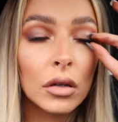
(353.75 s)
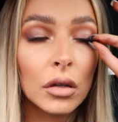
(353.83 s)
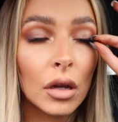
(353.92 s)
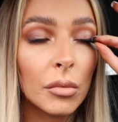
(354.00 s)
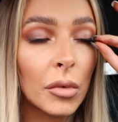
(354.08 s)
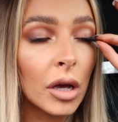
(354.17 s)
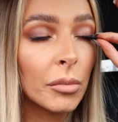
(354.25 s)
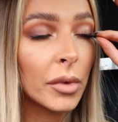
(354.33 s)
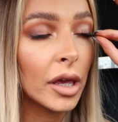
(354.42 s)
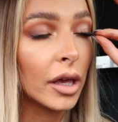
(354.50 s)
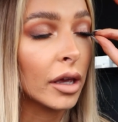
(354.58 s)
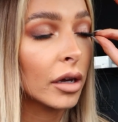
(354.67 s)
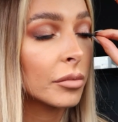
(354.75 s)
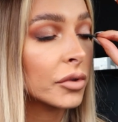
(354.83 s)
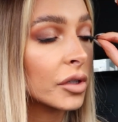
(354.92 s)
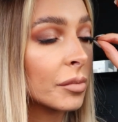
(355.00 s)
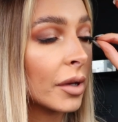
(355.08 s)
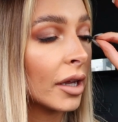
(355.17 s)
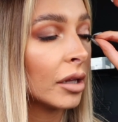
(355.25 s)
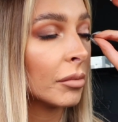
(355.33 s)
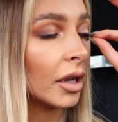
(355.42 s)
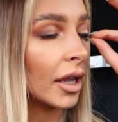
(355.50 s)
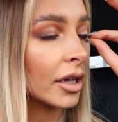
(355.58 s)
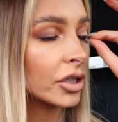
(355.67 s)
Don't mind me, I'm just peeling
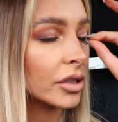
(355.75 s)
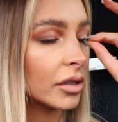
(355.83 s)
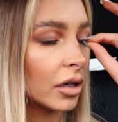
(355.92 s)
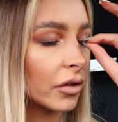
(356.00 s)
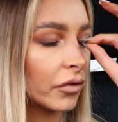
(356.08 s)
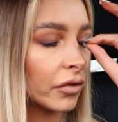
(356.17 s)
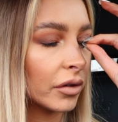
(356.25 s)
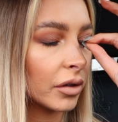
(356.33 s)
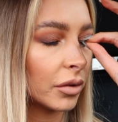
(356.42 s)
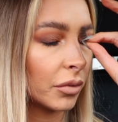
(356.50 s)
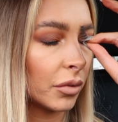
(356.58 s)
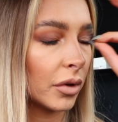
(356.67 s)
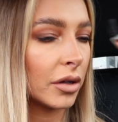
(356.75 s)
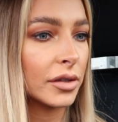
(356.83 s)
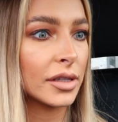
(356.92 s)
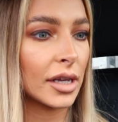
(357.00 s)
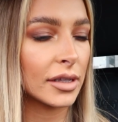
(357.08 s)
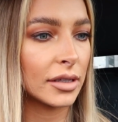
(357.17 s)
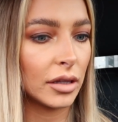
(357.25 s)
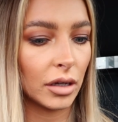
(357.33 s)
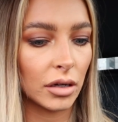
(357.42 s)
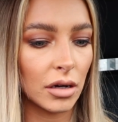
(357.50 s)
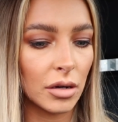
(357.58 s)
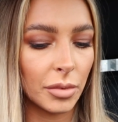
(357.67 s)
my lashes off while sat in the
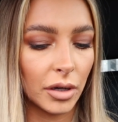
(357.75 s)
car